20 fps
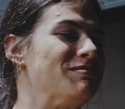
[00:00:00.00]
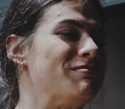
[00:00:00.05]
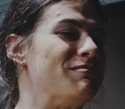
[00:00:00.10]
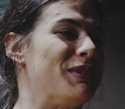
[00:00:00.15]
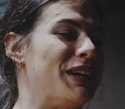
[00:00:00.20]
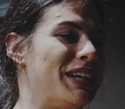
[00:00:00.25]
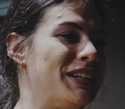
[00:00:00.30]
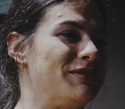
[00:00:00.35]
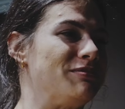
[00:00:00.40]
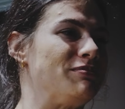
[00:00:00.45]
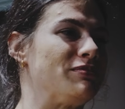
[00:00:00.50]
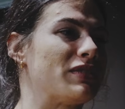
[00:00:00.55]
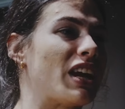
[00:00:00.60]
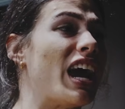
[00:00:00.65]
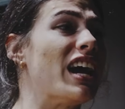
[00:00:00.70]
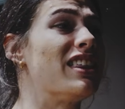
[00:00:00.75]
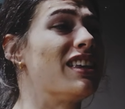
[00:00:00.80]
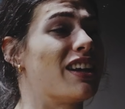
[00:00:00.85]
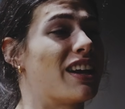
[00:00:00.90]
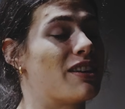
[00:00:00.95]
But
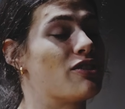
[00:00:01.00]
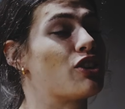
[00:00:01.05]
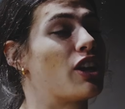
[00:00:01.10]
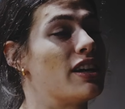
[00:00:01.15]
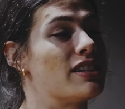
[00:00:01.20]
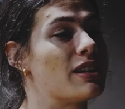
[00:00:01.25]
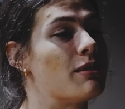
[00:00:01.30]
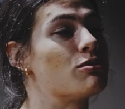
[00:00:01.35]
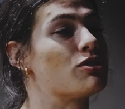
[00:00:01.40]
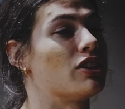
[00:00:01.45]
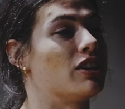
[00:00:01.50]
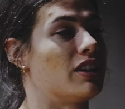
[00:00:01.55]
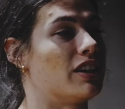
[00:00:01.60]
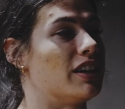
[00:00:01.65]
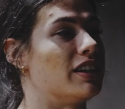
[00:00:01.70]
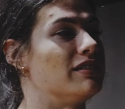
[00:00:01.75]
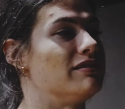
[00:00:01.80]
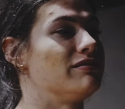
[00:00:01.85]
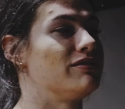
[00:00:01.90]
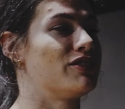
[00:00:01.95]
I think triceps are
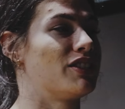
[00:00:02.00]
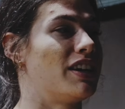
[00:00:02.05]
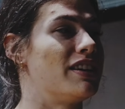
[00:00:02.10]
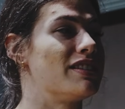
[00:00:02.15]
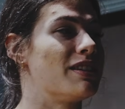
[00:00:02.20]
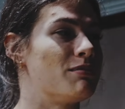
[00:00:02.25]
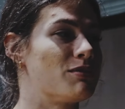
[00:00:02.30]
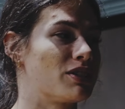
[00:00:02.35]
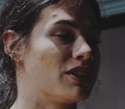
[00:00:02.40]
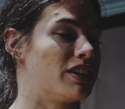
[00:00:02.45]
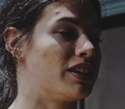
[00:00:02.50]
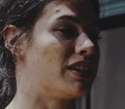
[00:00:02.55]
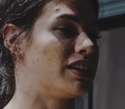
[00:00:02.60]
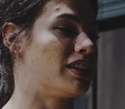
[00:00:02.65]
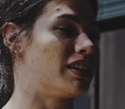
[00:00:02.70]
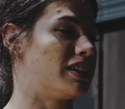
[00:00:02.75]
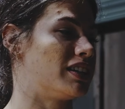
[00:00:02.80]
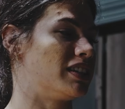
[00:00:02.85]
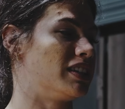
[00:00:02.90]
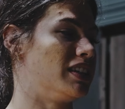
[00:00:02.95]
hard. Triceps are
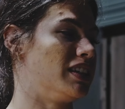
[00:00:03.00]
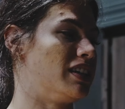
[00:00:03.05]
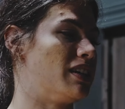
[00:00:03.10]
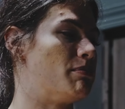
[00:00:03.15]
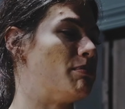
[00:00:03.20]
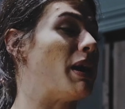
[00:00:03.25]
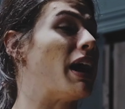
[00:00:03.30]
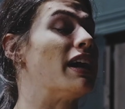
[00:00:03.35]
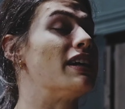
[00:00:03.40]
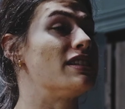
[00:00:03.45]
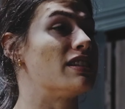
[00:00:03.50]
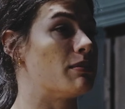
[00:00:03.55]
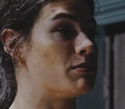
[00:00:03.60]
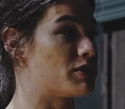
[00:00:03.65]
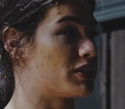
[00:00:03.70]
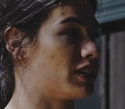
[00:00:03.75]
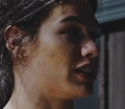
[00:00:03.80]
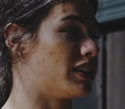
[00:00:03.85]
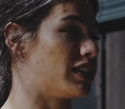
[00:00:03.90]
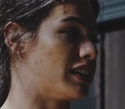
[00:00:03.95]
hard, biceps
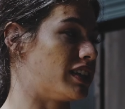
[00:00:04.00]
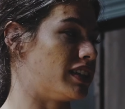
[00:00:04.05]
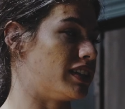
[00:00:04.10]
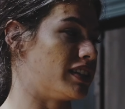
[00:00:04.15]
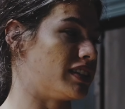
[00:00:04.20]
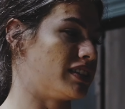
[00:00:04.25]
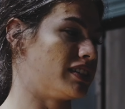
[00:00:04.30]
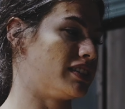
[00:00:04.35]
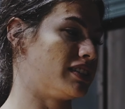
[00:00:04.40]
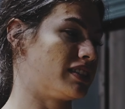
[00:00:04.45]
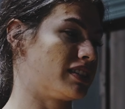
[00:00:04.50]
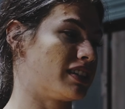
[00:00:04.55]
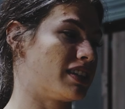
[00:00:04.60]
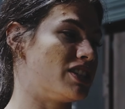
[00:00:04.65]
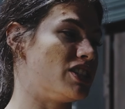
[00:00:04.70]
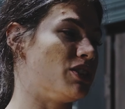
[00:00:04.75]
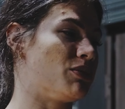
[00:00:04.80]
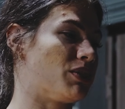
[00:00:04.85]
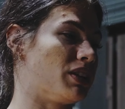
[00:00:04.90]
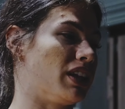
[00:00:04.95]
are hard,
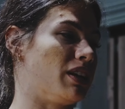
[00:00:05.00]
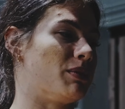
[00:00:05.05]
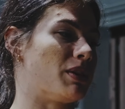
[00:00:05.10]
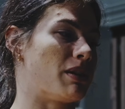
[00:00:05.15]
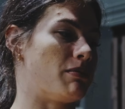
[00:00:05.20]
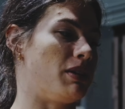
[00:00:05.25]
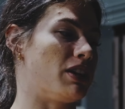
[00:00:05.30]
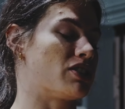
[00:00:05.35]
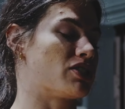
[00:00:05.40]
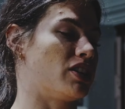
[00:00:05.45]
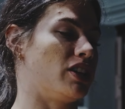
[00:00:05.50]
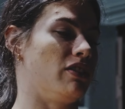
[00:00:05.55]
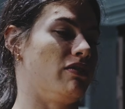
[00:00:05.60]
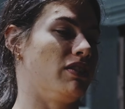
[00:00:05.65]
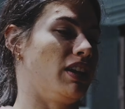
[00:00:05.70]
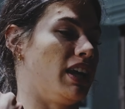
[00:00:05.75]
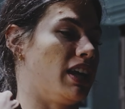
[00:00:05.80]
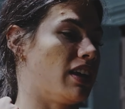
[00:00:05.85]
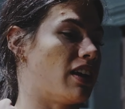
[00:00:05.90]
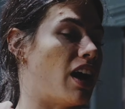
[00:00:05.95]
because you really want to make sure you've
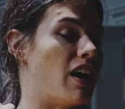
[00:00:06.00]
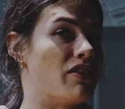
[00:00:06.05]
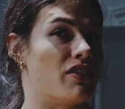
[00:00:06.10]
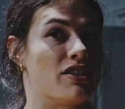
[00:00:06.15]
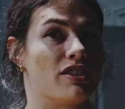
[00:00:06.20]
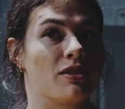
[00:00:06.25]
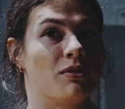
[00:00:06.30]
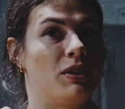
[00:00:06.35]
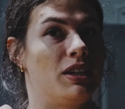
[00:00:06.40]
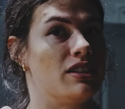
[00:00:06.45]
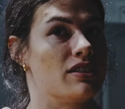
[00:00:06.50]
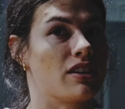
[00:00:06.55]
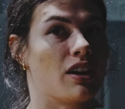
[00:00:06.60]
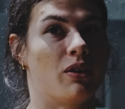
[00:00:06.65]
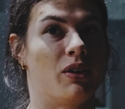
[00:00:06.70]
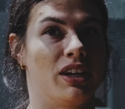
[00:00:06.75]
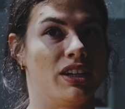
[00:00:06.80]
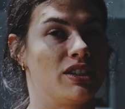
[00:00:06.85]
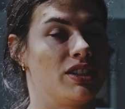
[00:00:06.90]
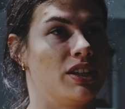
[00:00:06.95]
like got the squeeze
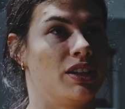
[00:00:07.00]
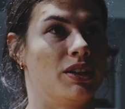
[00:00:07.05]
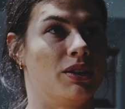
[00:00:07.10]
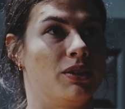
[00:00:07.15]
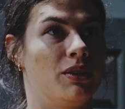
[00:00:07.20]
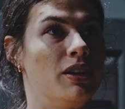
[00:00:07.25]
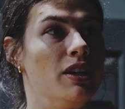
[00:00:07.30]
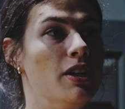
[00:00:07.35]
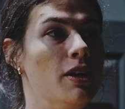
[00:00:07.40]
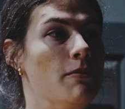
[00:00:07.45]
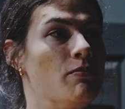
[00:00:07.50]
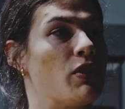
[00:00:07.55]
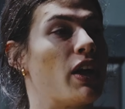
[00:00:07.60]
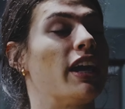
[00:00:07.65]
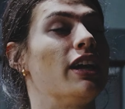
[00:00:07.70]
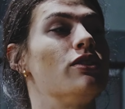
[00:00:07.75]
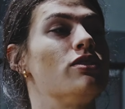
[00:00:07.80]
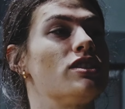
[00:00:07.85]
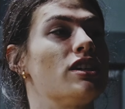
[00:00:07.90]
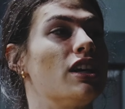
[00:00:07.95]
going too. I
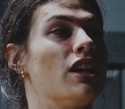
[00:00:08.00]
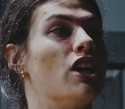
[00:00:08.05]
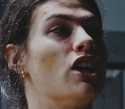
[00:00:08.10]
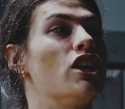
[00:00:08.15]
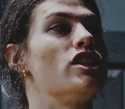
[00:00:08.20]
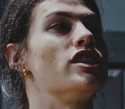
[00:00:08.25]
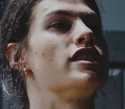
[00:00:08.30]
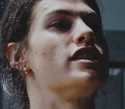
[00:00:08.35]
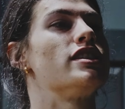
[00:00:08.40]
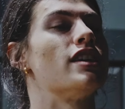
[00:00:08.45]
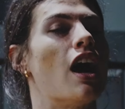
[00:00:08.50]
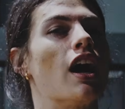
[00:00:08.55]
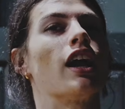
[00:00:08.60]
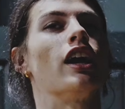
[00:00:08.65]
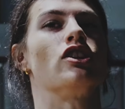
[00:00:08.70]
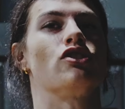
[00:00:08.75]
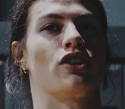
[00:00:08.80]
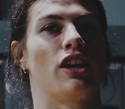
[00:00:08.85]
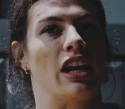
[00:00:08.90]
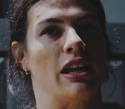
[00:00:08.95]
used to suck
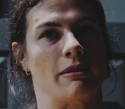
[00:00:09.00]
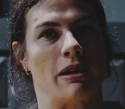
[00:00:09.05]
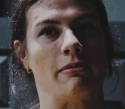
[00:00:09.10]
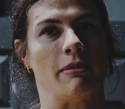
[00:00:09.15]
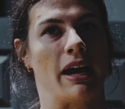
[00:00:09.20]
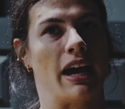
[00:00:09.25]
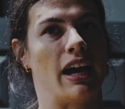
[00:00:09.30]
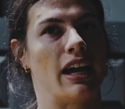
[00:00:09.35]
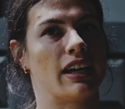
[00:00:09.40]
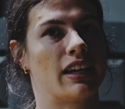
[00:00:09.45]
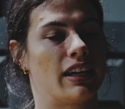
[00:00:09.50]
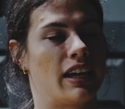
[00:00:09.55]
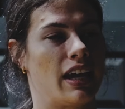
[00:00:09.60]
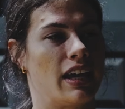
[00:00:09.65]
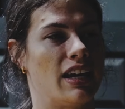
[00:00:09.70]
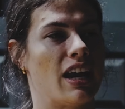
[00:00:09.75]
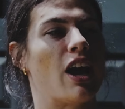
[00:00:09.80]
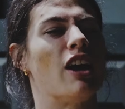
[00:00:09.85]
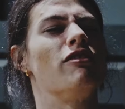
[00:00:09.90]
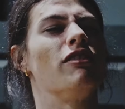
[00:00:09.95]
at training my back, and
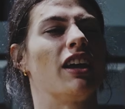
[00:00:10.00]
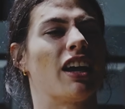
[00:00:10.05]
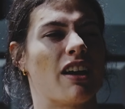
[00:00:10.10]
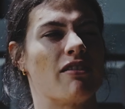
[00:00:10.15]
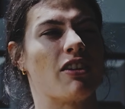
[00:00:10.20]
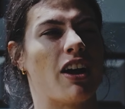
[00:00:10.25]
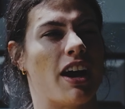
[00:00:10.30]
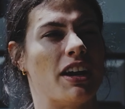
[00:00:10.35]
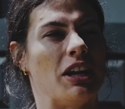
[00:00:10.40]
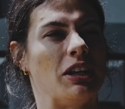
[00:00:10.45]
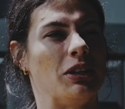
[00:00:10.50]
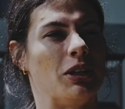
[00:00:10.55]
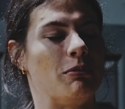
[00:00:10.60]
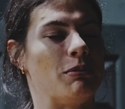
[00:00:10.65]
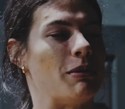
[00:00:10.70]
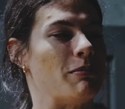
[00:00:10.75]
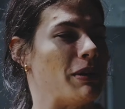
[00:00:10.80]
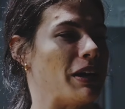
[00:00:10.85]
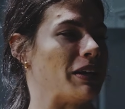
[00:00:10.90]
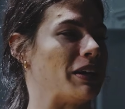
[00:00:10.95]
now I feel like I've gotten a little
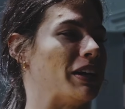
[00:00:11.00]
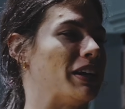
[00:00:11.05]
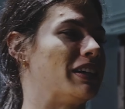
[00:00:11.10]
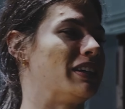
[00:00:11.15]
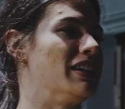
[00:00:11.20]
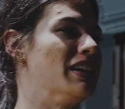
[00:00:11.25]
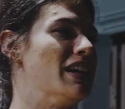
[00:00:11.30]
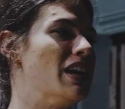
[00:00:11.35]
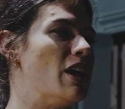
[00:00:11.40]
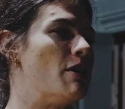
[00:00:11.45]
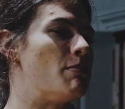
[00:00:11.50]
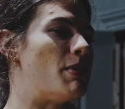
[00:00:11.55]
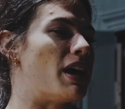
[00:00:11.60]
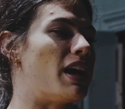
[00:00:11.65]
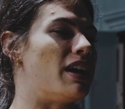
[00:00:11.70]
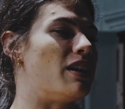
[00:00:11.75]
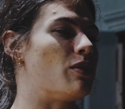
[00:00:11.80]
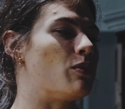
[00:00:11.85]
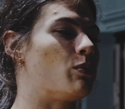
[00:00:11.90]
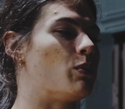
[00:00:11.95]
bit better.
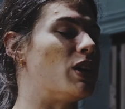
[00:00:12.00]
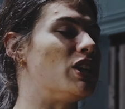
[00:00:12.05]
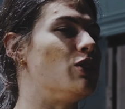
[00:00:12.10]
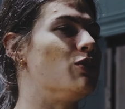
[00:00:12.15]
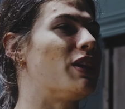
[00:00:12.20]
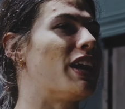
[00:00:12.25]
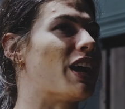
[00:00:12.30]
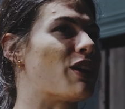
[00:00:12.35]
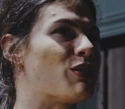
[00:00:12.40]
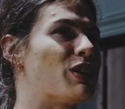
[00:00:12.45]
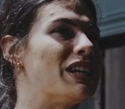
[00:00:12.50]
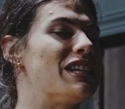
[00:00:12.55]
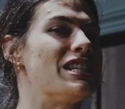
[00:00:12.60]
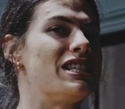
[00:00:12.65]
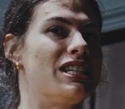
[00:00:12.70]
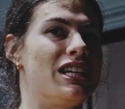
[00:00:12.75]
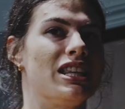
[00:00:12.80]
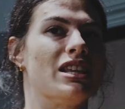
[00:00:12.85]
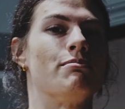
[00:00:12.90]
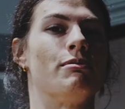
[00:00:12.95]
But when you can't really
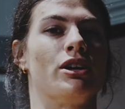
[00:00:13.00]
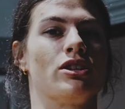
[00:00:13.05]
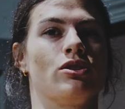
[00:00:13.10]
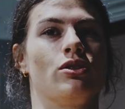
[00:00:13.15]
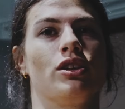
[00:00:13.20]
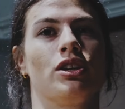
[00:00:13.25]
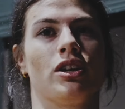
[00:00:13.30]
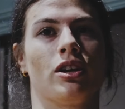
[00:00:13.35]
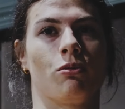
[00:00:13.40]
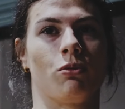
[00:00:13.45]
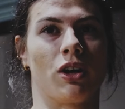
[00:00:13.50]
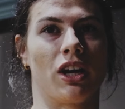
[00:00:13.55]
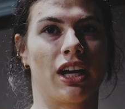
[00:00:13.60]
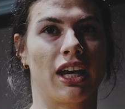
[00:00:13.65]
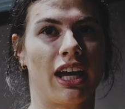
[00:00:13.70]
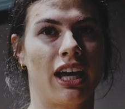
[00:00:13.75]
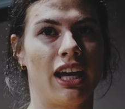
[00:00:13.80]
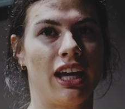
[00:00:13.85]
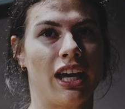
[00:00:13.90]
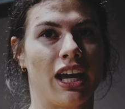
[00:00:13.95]
see the muscle that you're
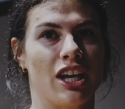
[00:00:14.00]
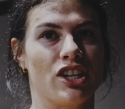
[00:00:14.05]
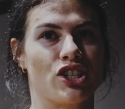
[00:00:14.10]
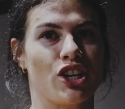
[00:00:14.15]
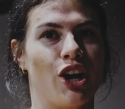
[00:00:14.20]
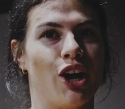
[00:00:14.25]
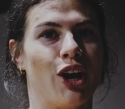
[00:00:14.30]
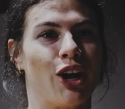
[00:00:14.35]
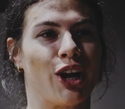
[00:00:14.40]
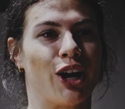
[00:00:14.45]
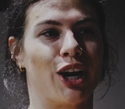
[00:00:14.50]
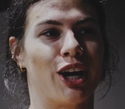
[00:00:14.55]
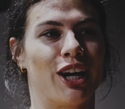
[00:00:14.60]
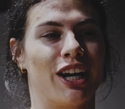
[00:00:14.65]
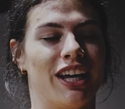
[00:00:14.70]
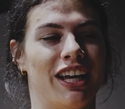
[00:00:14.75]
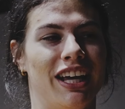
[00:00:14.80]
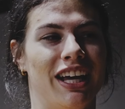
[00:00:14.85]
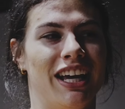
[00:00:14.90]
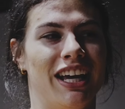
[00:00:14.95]
working, it's hard